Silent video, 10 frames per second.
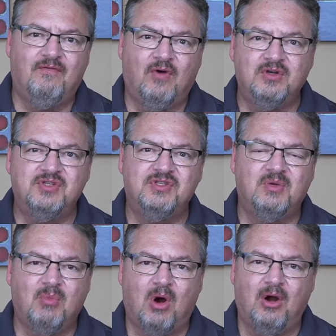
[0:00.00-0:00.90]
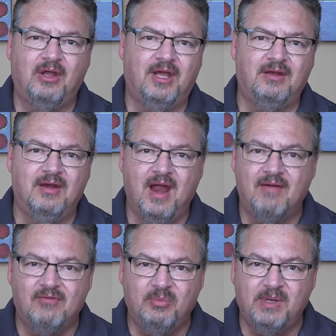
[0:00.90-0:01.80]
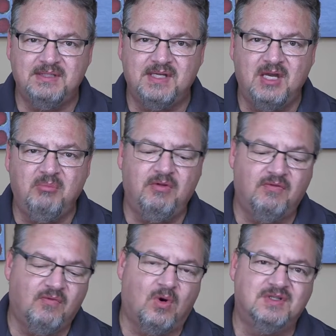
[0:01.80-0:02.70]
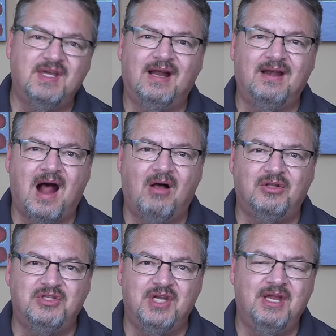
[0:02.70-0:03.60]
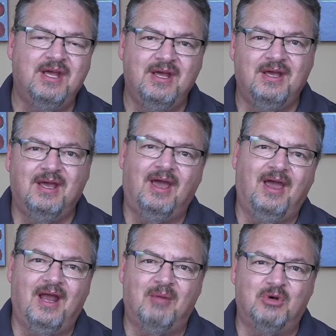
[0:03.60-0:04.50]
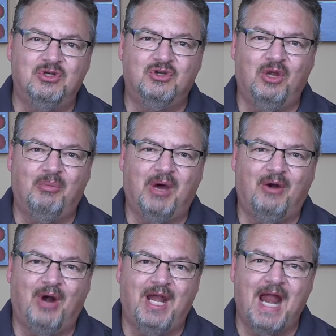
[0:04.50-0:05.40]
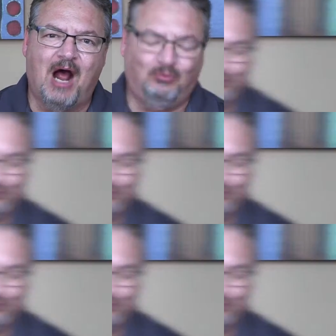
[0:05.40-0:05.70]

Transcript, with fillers: first to market, never been seen before technology, and I'm gonna show you about it right now.